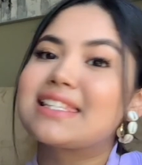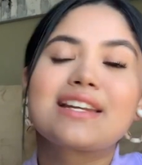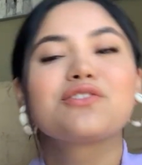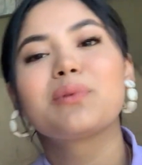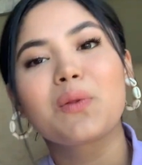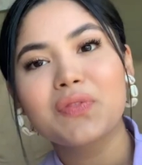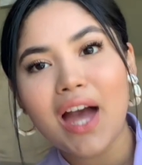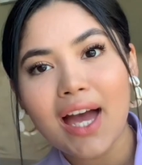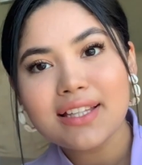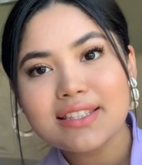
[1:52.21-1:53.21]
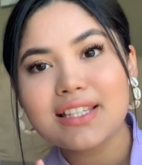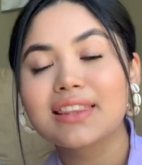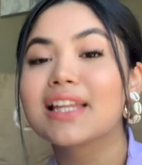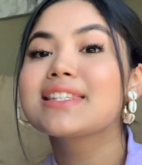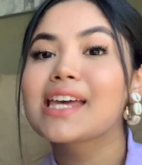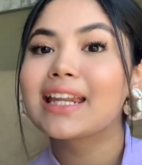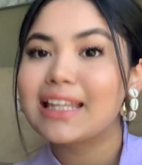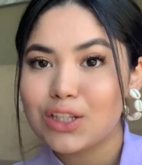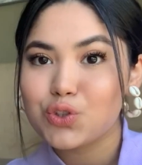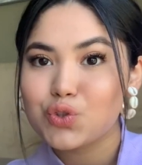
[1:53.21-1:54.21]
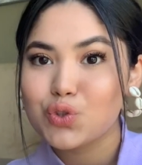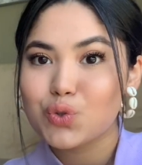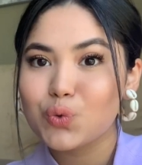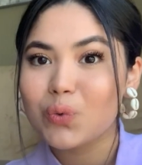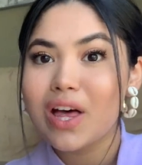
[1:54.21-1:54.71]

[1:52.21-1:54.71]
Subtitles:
enough about that. Let's get into